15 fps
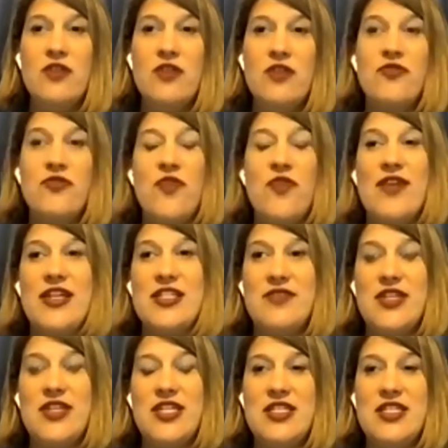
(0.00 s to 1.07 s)
five
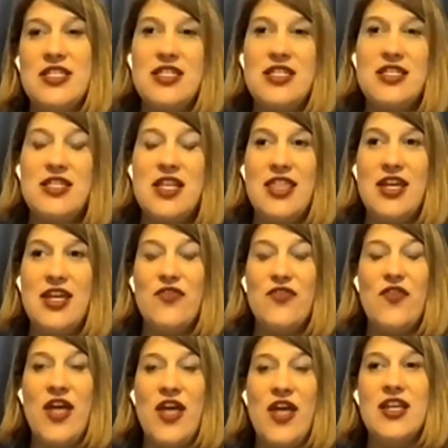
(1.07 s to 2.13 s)
activities that I think
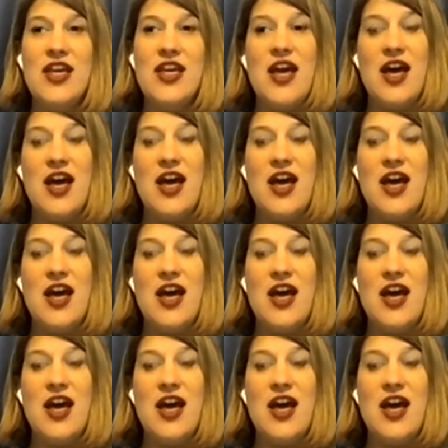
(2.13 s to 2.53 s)
are fun.